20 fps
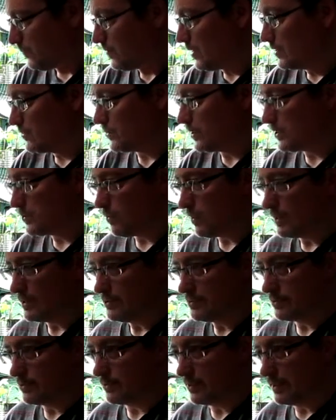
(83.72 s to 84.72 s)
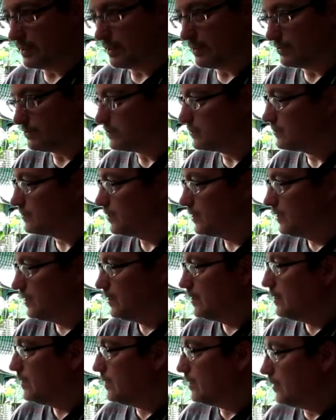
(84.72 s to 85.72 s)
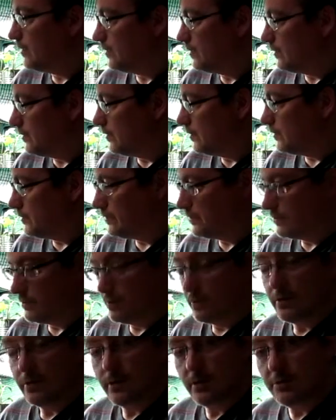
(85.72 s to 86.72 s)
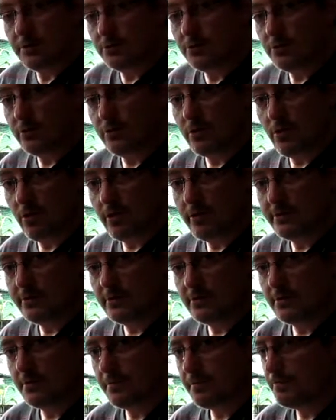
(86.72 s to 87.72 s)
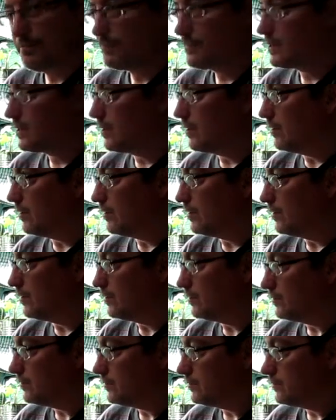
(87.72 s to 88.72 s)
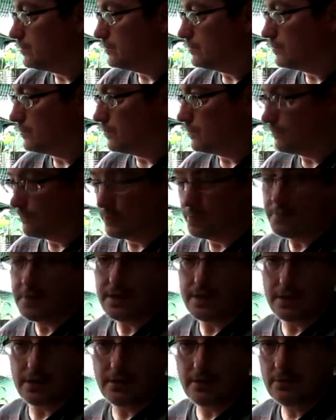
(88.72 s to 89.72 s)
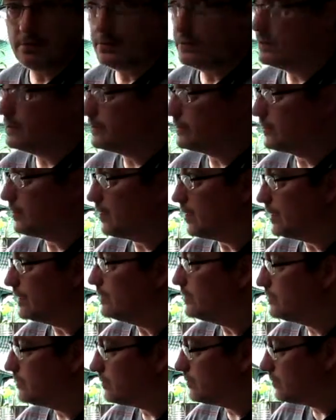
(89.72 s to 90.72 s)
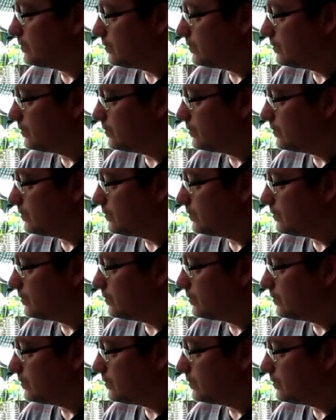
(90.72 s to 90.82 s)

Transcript: So that's why I use a greenhouse. The other two costs are, for me, is the lights.